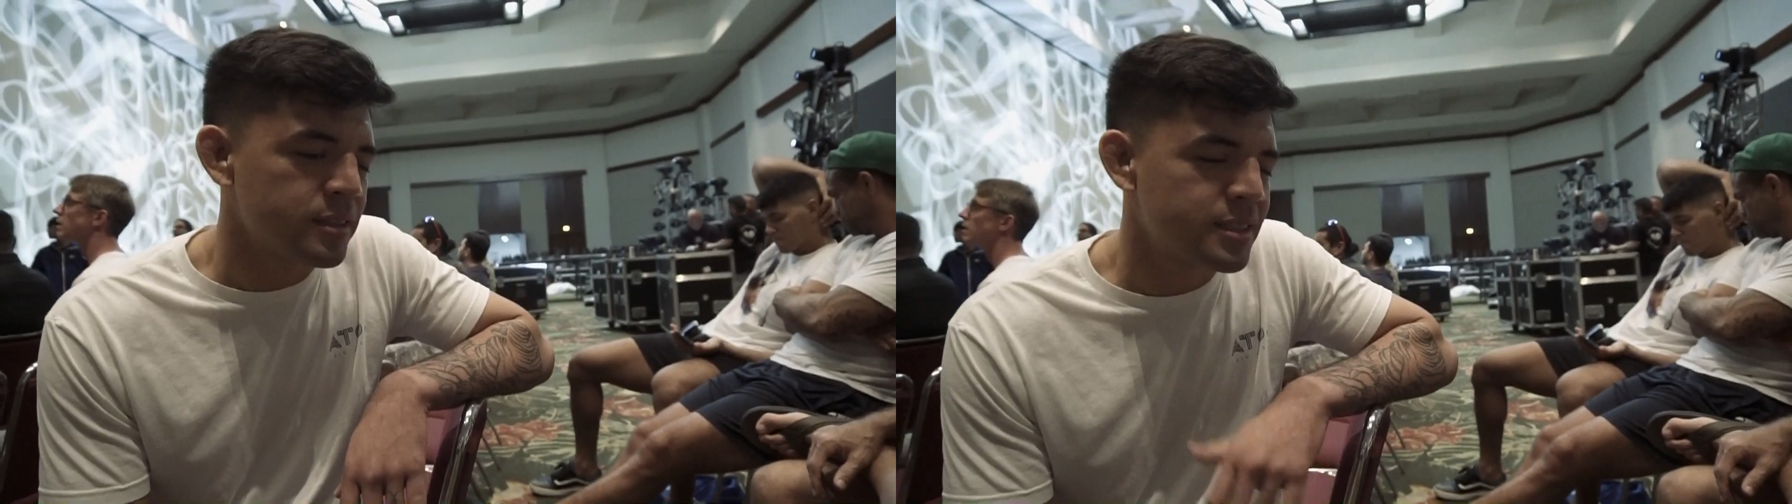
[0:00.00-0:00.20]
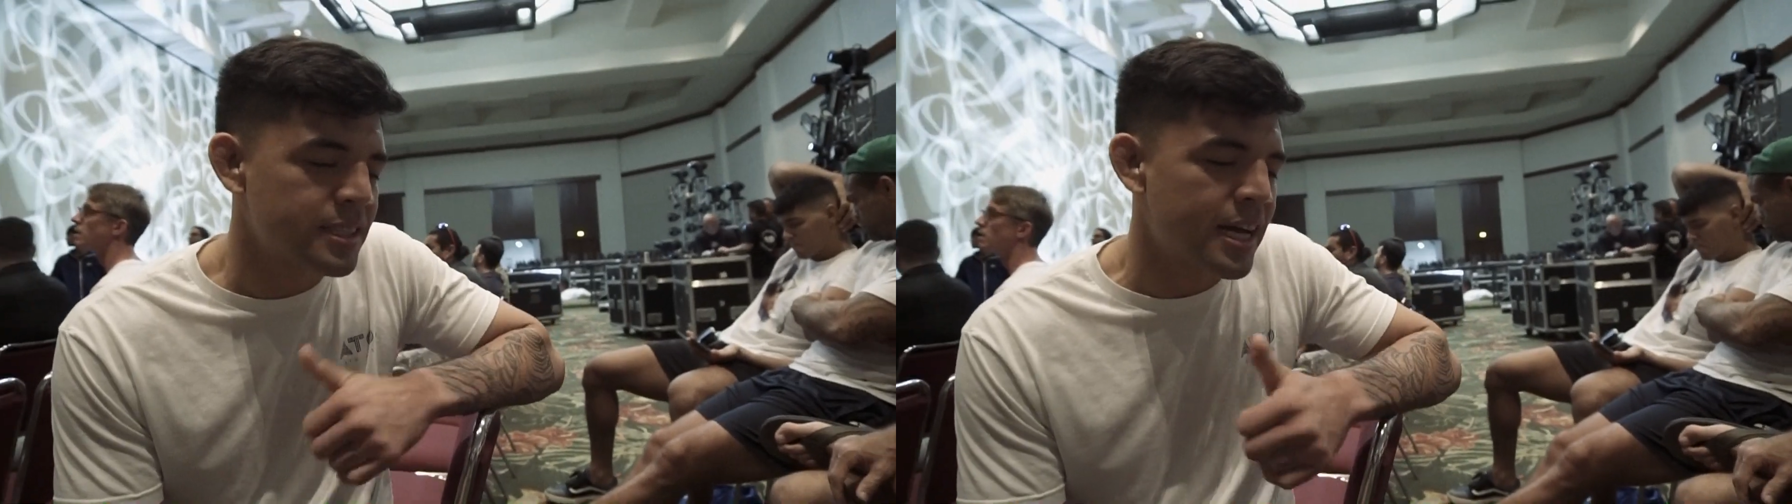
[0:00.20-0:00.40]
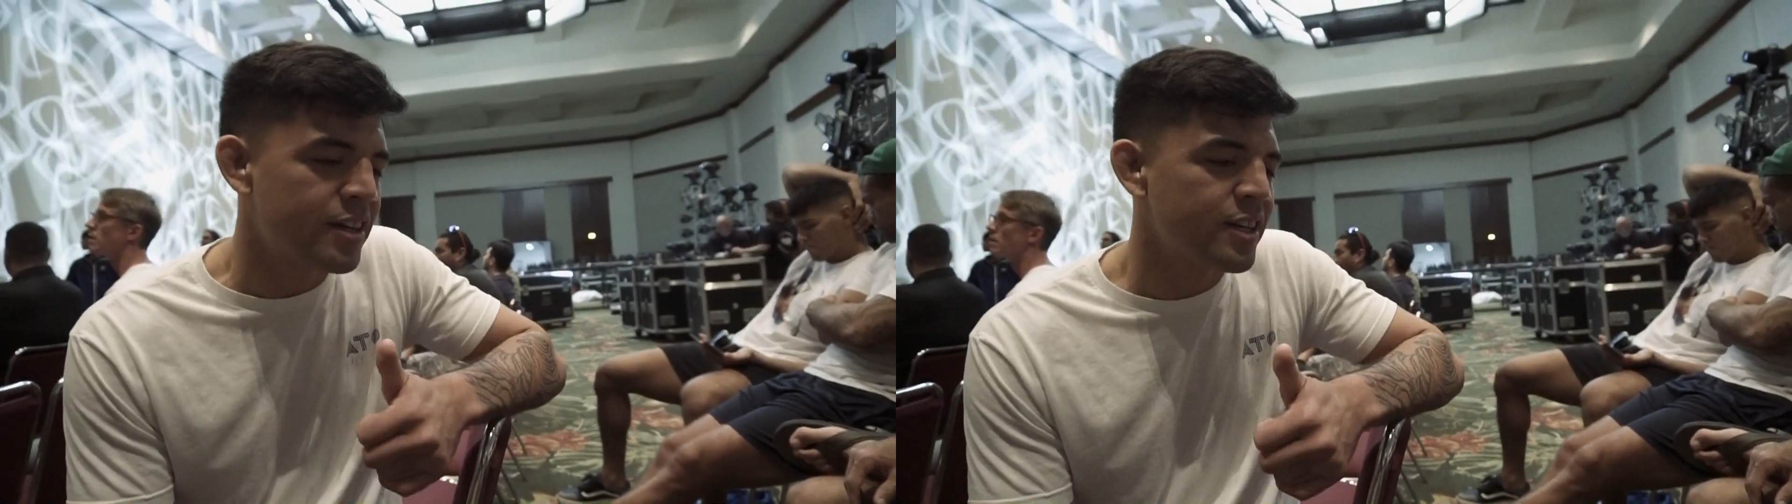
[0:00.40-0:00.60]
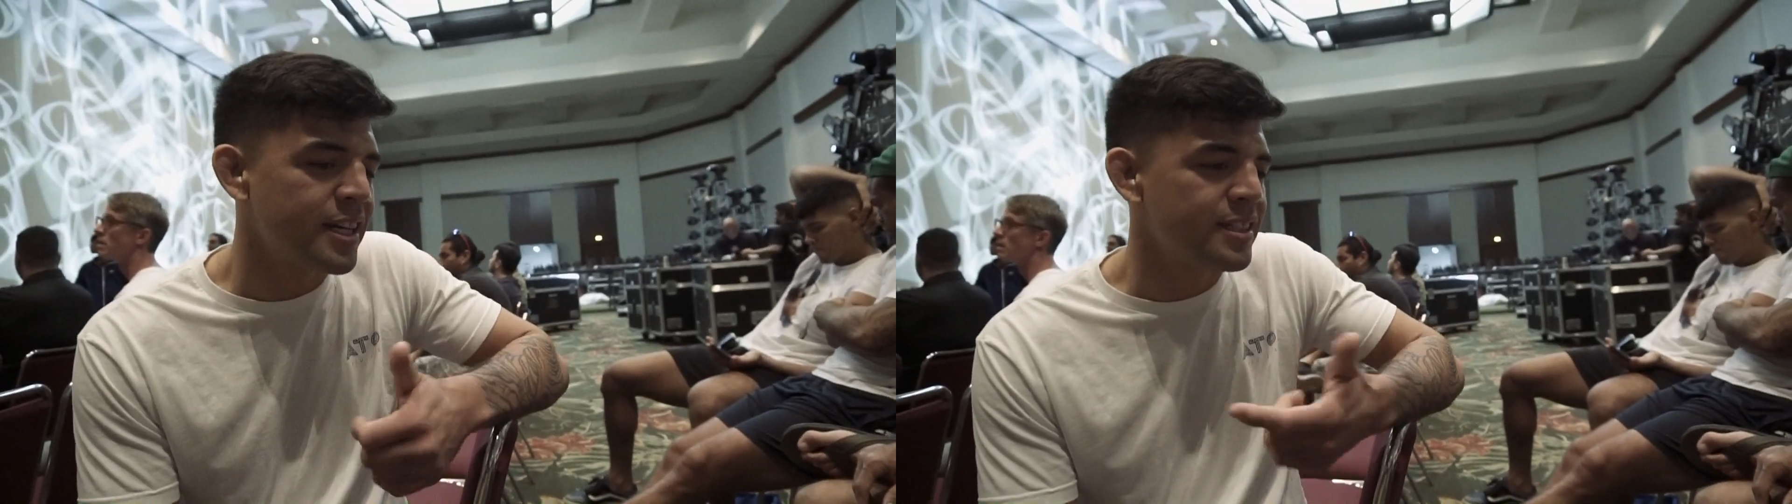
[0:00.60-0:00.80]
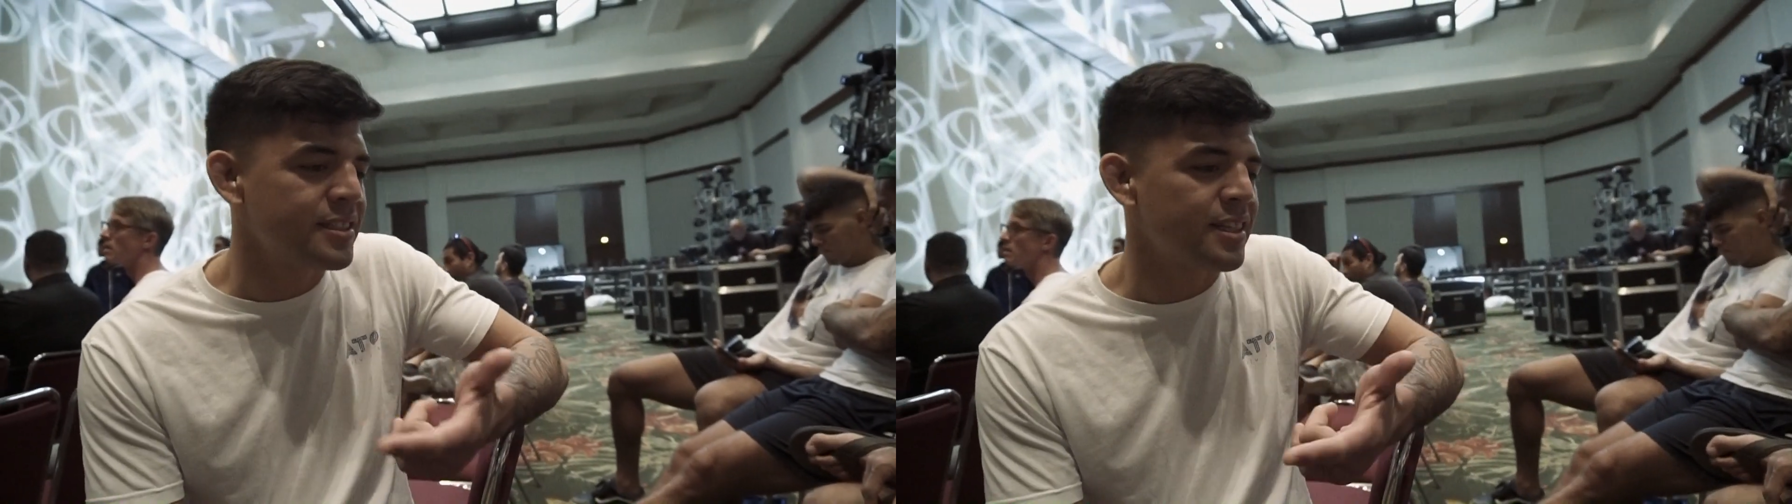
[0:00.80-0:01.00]

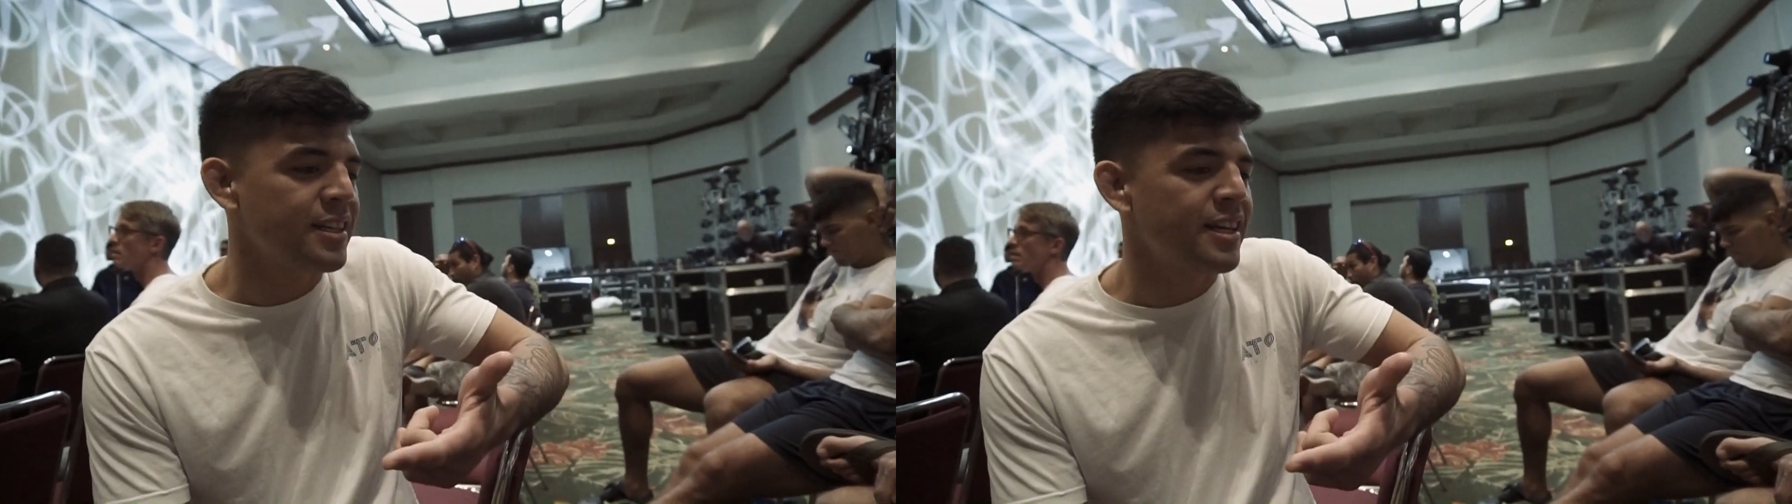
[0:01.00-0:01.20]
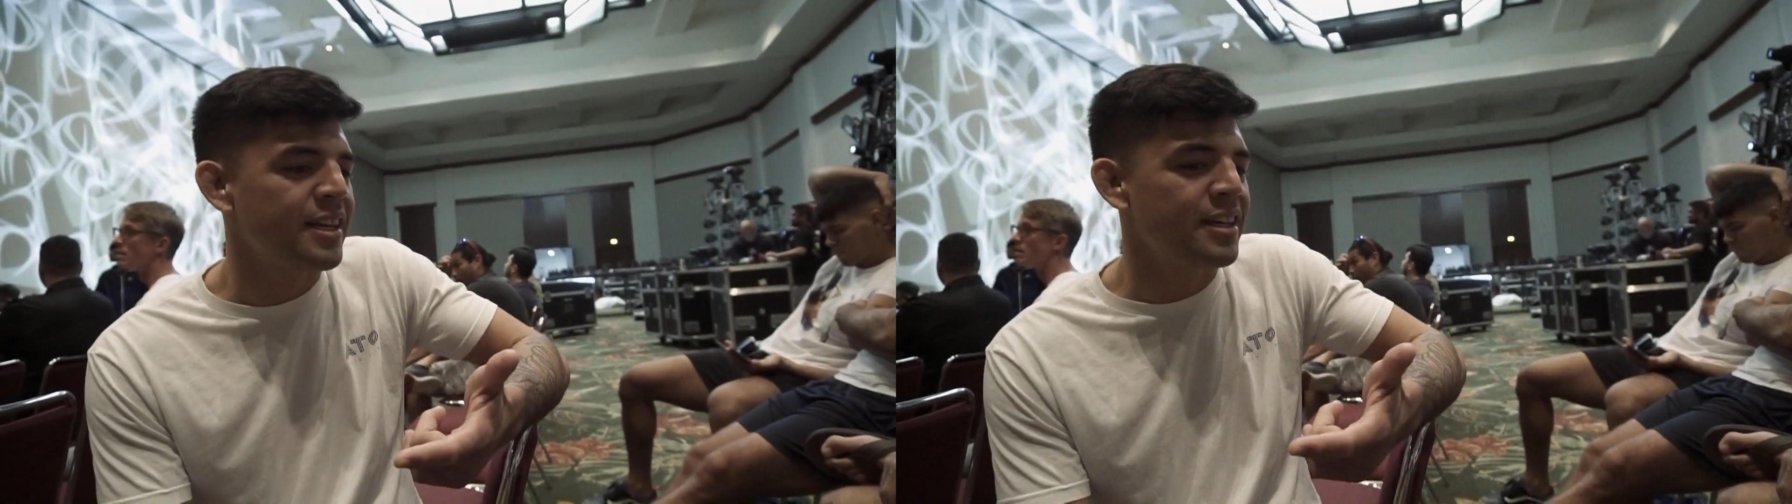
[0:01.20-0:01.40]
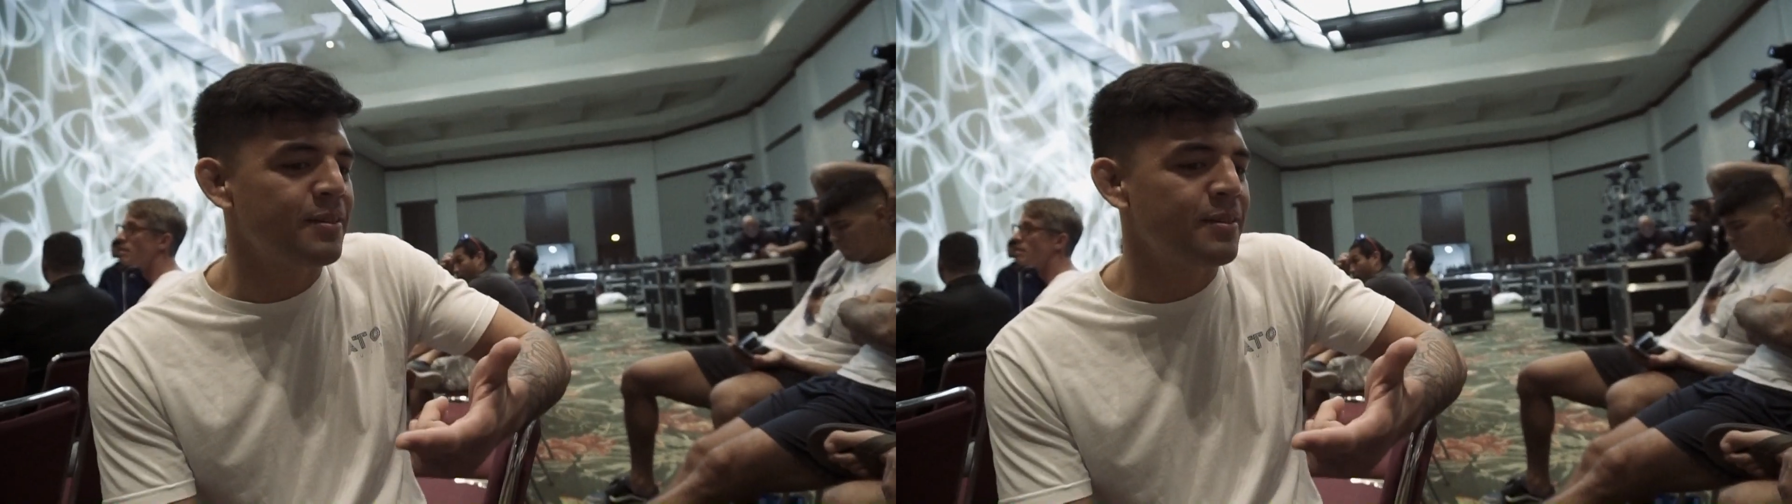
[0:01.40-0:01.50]
Saturday, Sunday,